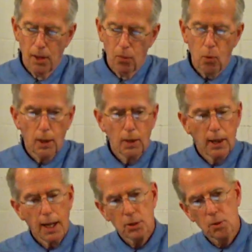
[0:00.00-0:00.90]
of
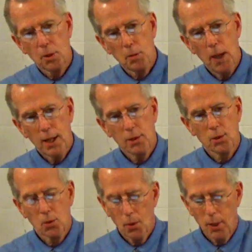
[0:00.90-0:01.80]
where Lazarus
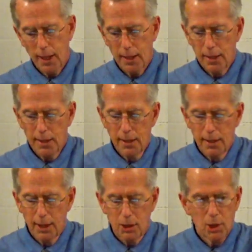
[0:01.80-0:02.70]
passes away
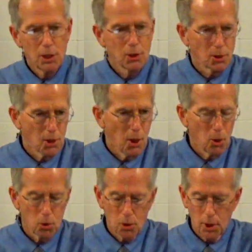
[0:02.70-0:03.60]
and Jesus
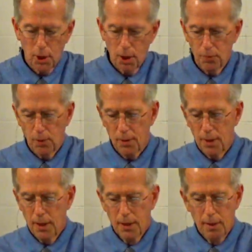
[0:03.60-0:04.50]
goes to
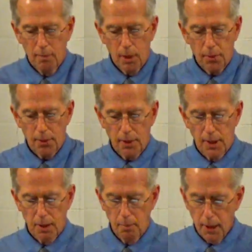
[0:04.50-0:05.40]
comfort
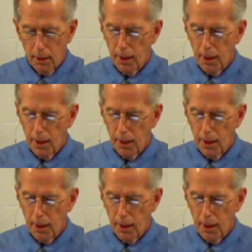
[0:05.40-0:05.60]
Martha and